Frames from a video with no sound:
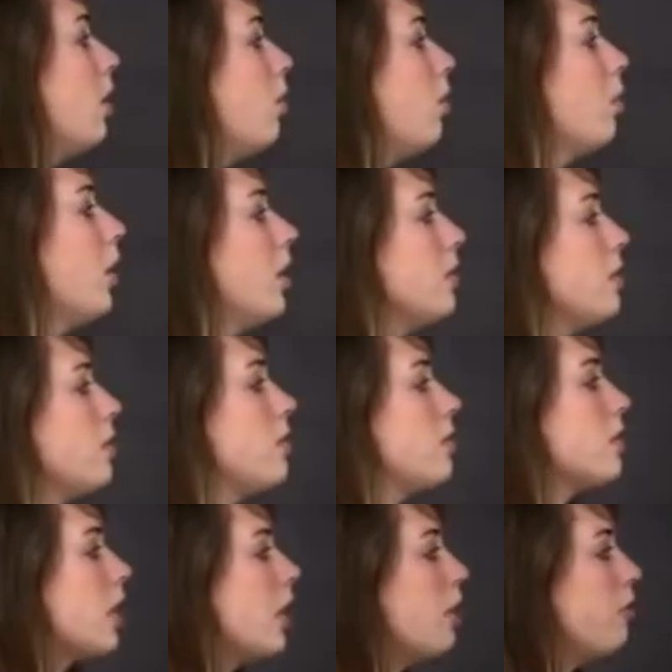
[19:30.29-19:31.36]
Whereas the
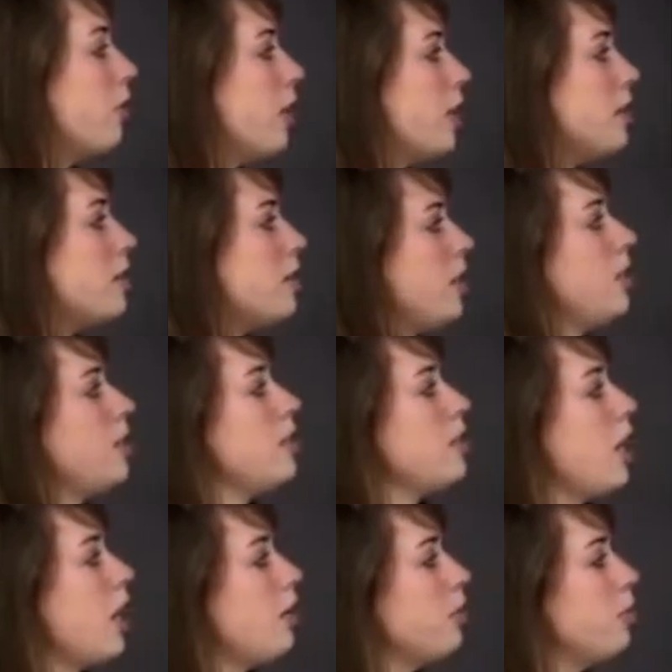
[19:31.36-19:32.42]
scarified seeds
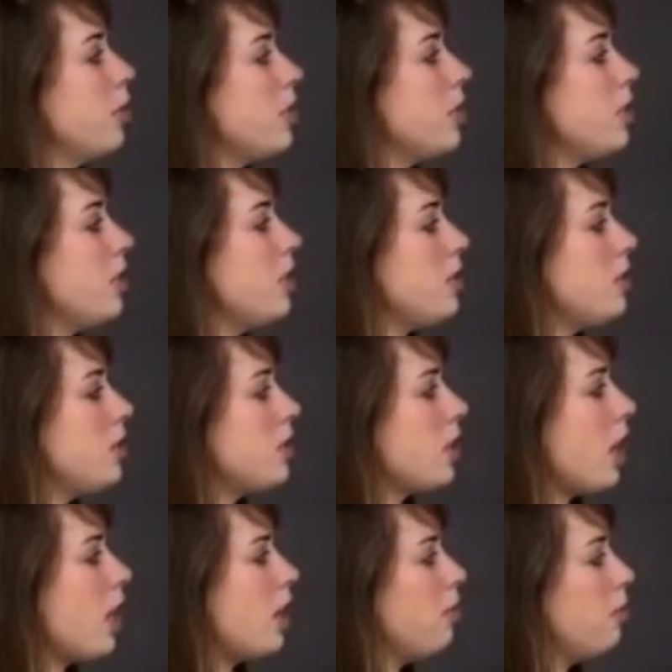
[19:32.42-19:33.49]
have a much easier
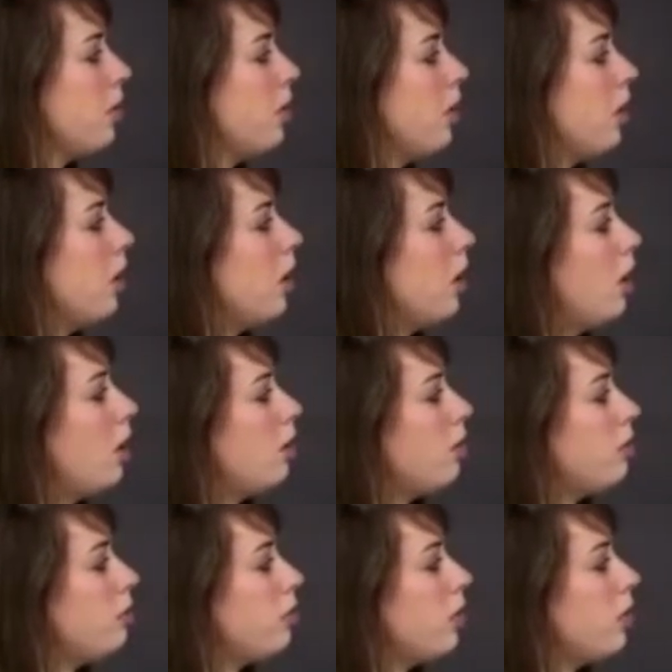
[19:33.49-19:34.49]
time of